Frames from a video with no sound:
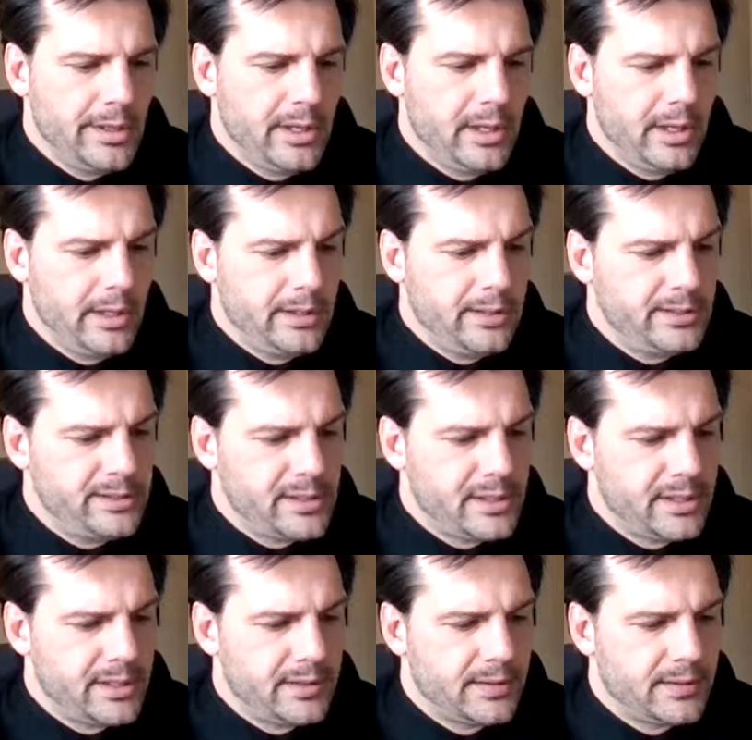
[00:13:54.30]
And
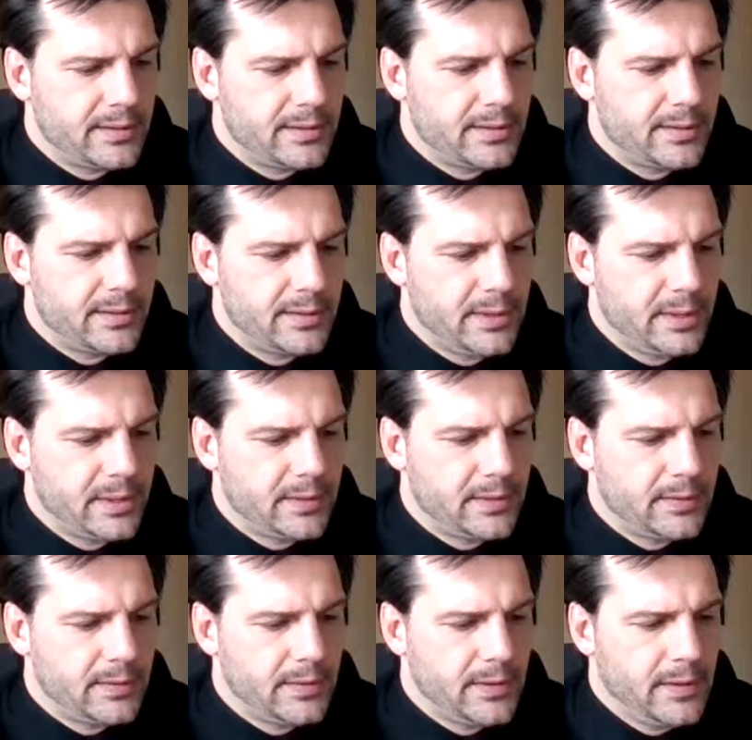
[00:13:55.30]
yeah.
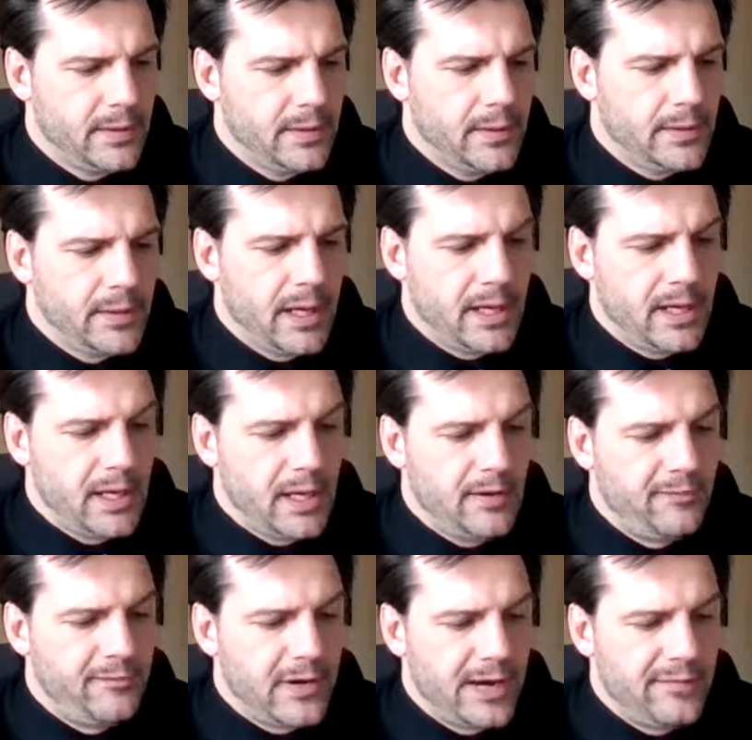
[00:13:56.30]
Okay,
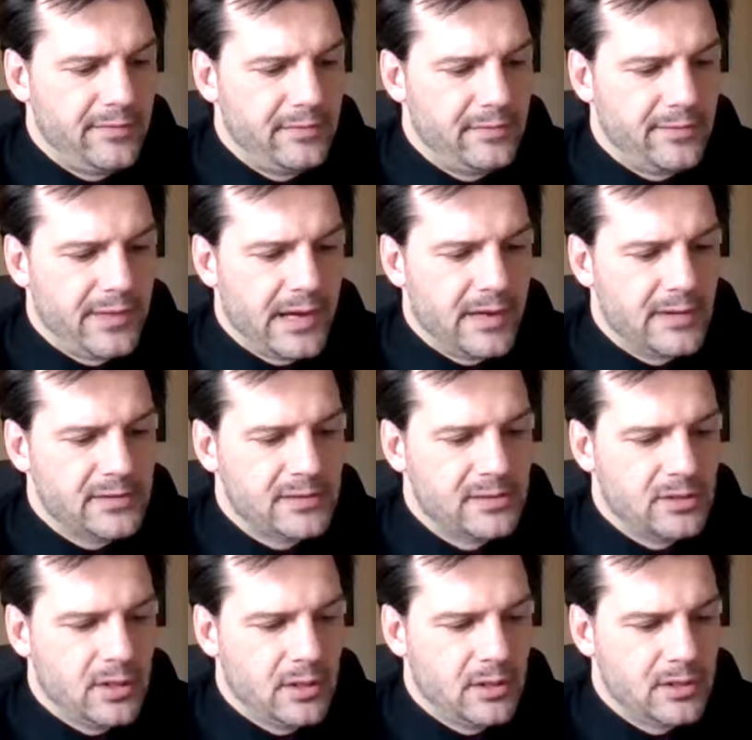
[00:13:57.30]
and
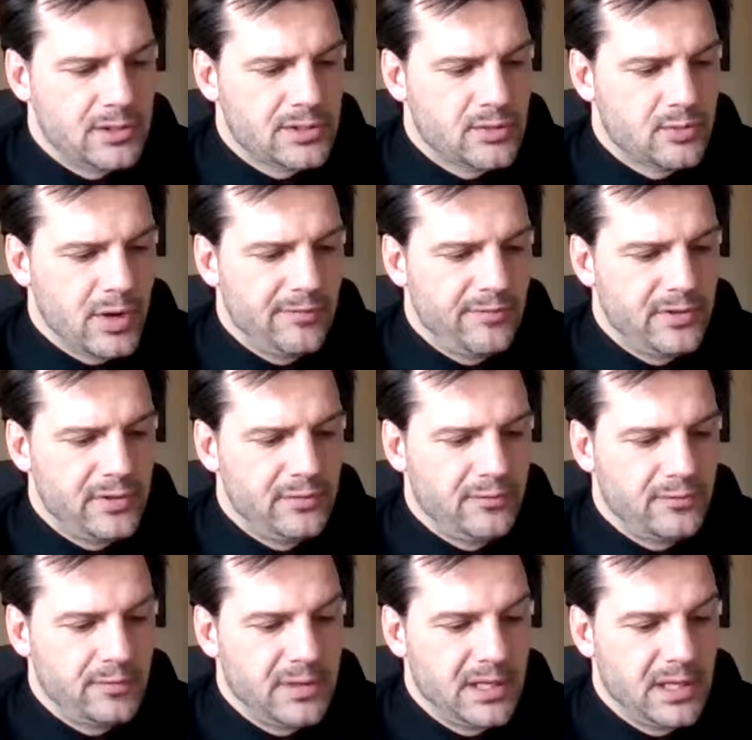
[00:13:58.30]
$500,000 revenue
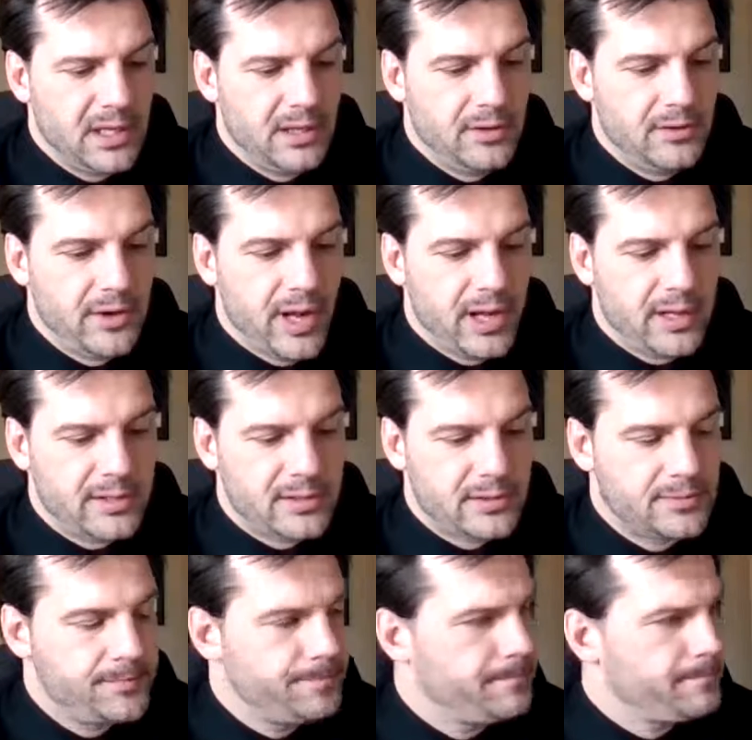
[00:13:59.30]
from the internet.
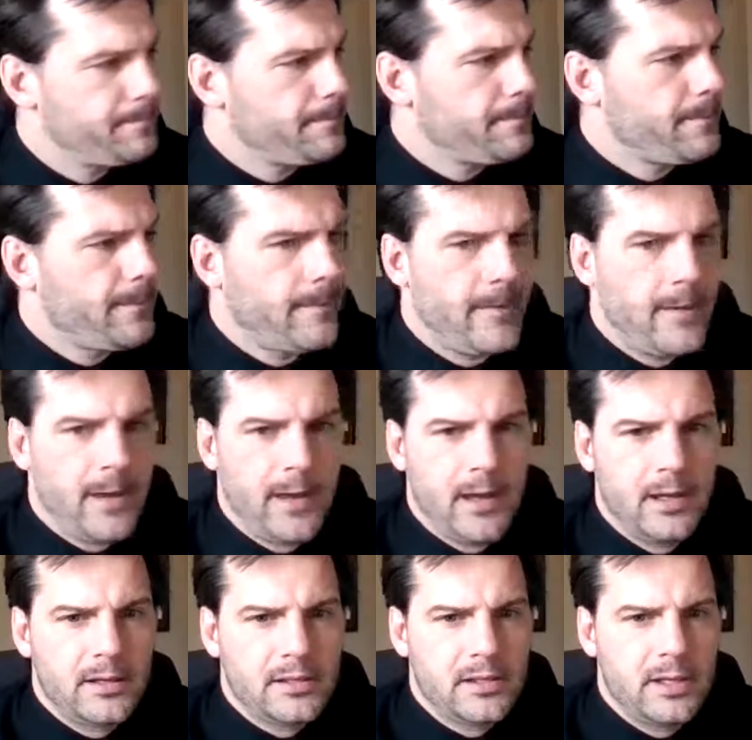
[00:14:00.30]

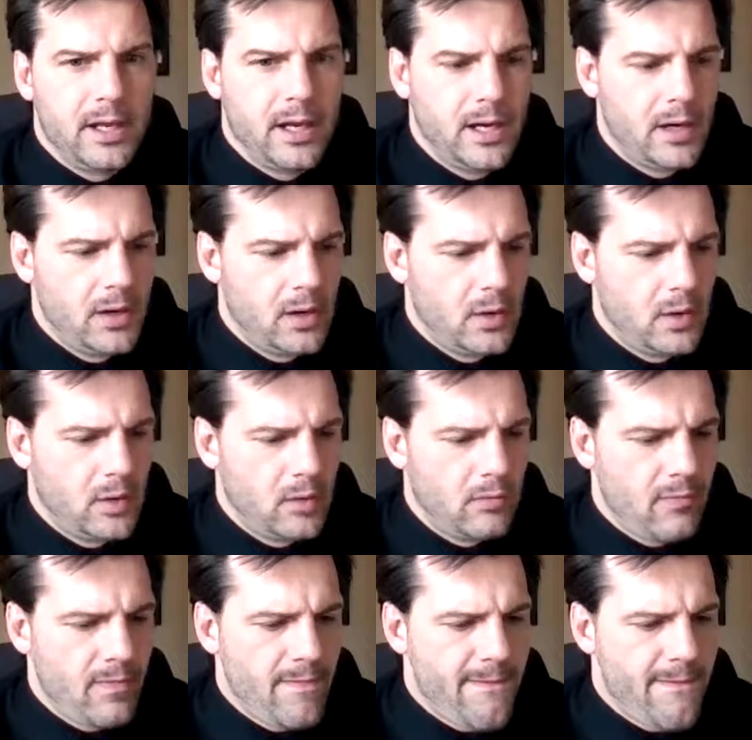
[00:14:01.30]
And now